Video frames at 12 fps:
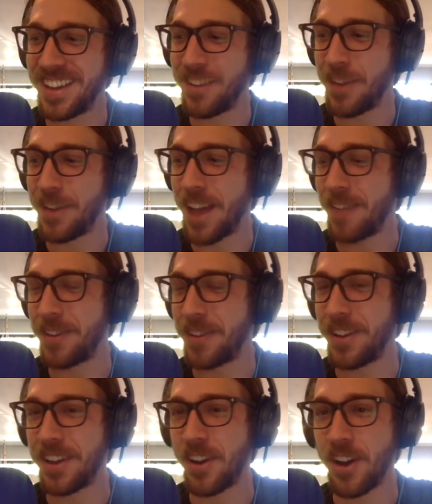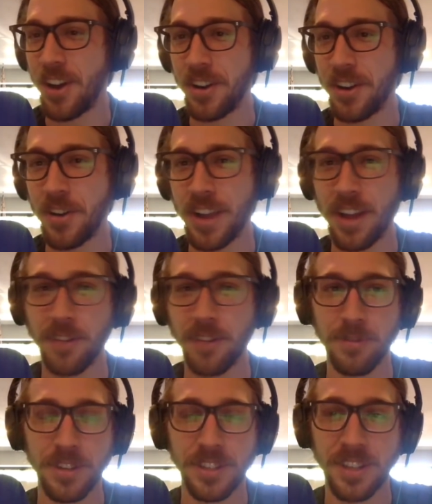We have an audit going out
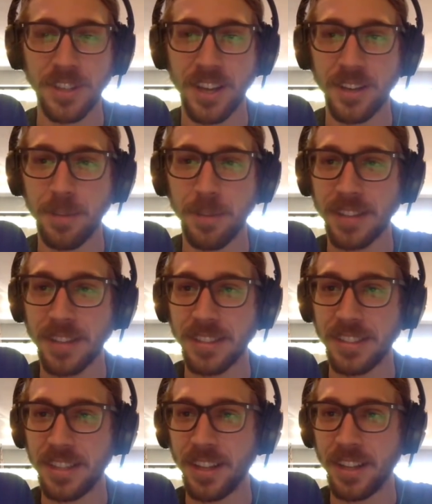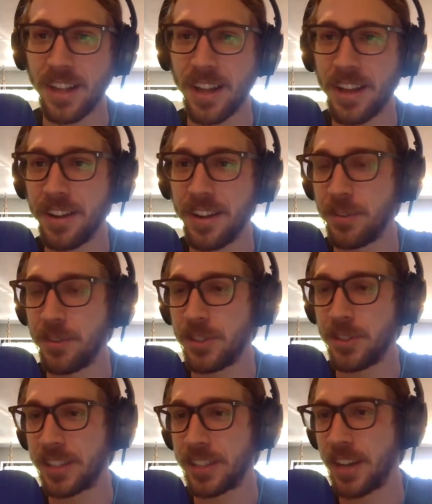for this deposit CLI. If you
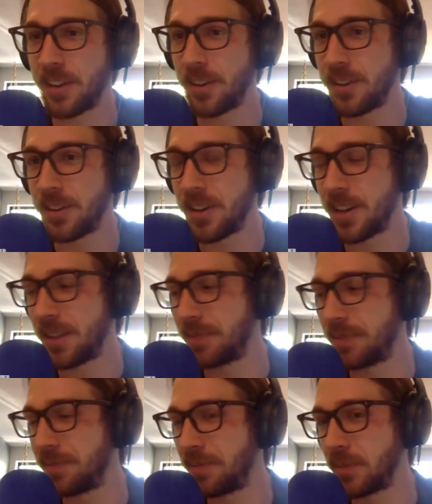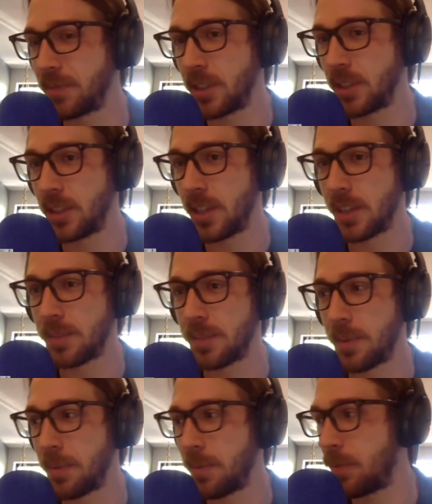checked out on, I
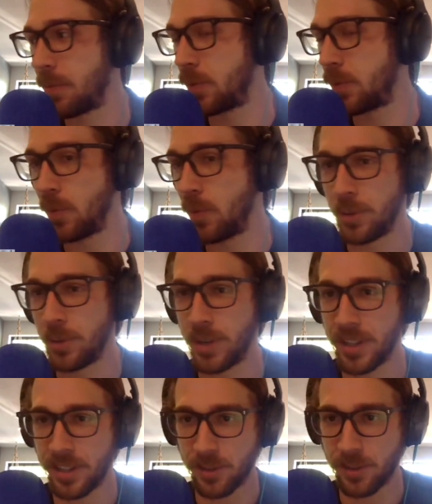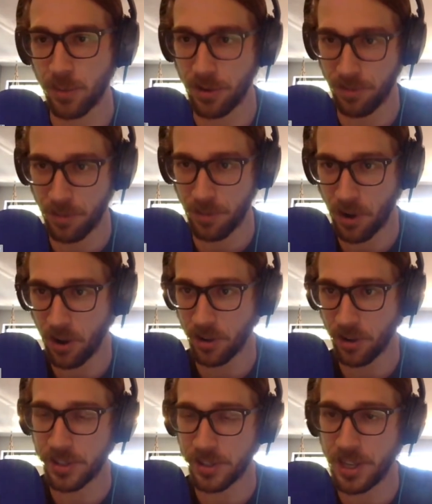retweeted this morning from Carl
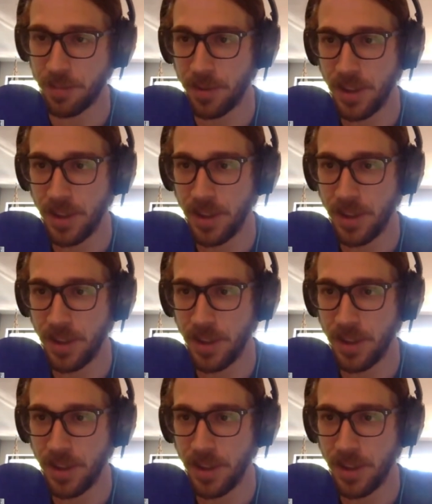and our team,